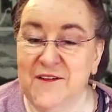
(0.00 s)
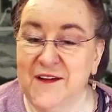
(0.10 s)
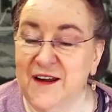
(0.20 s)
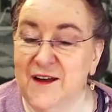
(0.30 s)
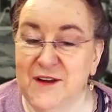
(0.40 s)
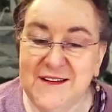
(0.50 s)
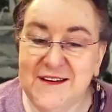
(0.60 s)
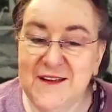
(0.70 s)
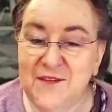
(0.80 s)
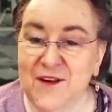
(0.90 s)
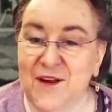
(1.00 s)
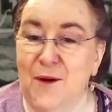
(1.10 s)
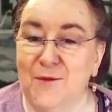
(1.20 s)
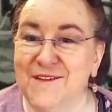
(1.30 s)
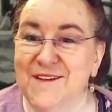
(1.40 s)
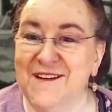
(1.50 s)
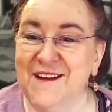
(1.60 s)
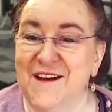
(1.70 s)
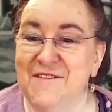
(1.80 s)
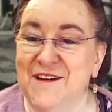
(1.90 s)
going live. I didn't even know I was on
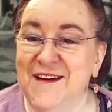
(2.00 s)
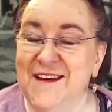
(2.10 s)
live.